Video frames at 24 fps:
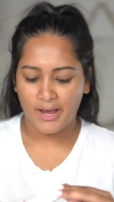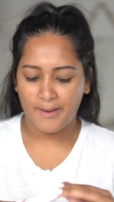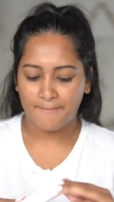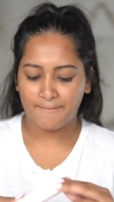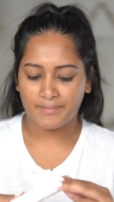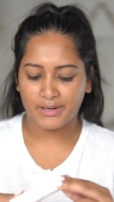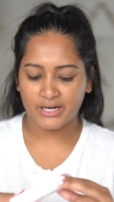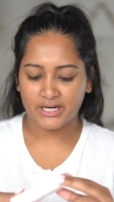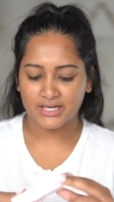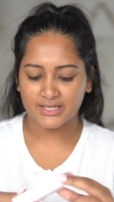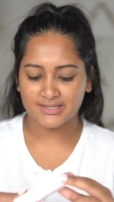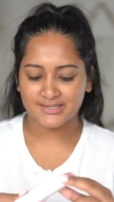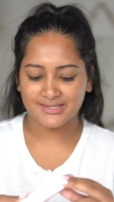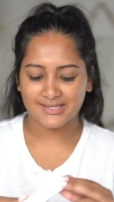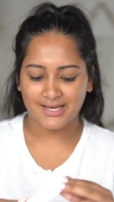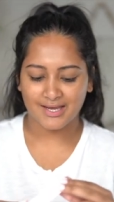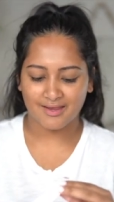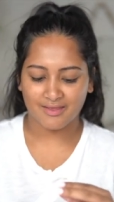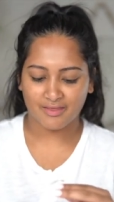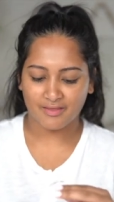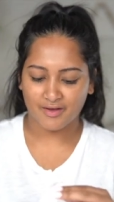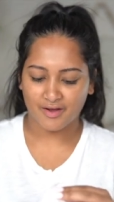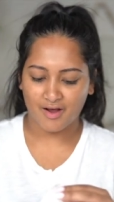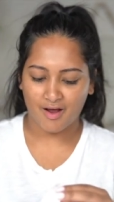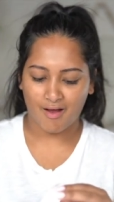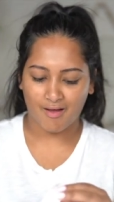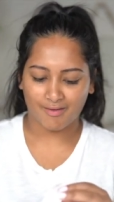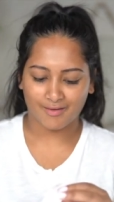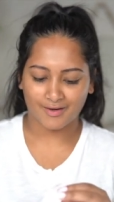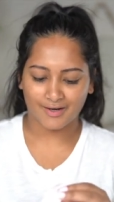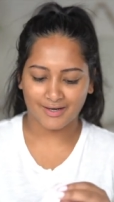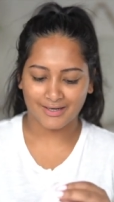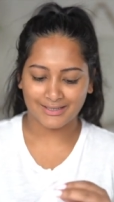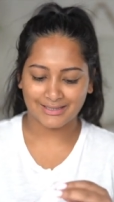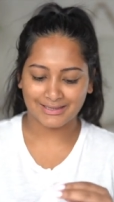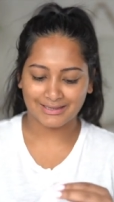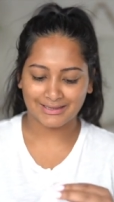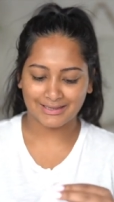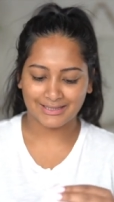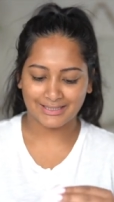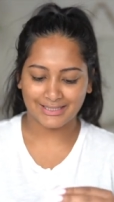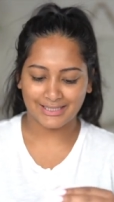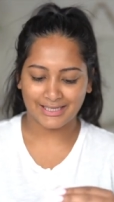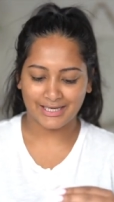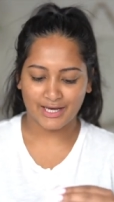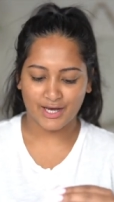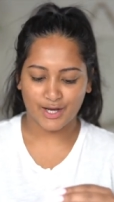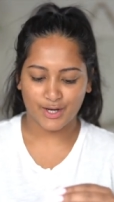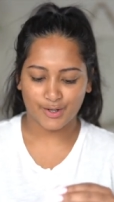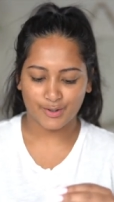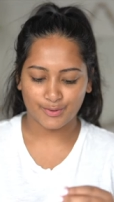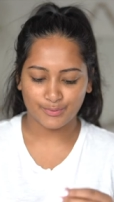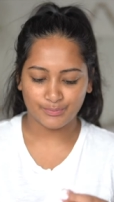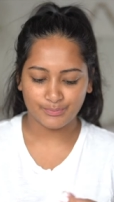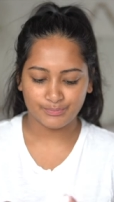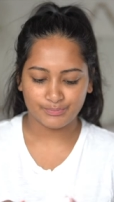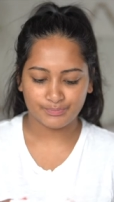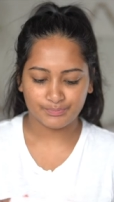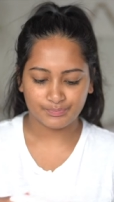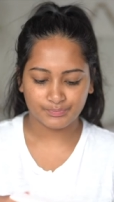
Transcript: But it's in the color Leo,